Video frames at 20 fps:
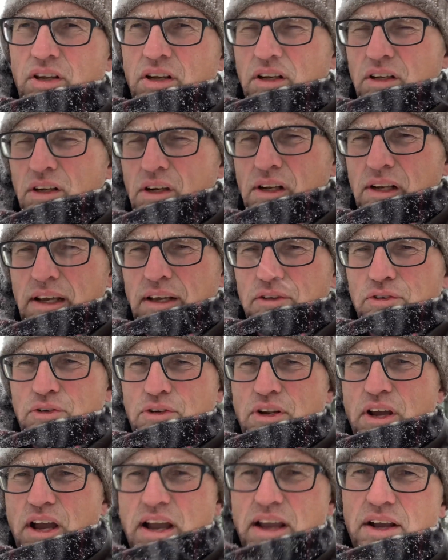little laser
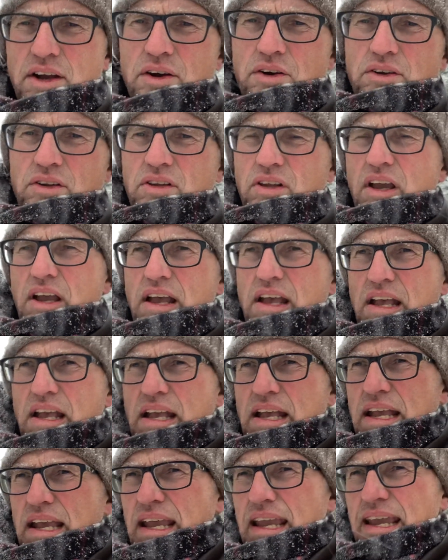diodes
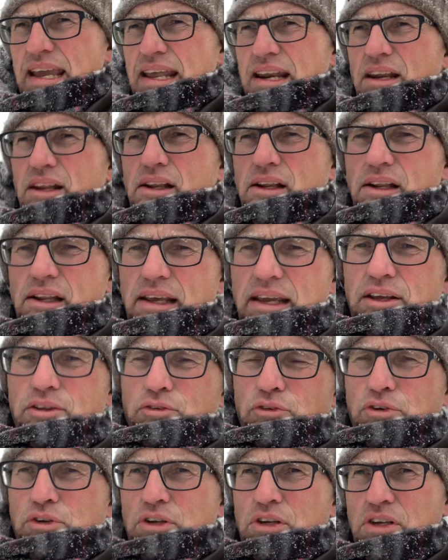and little
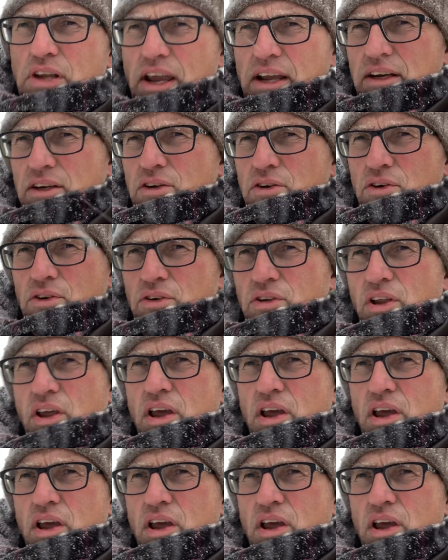laser detectors.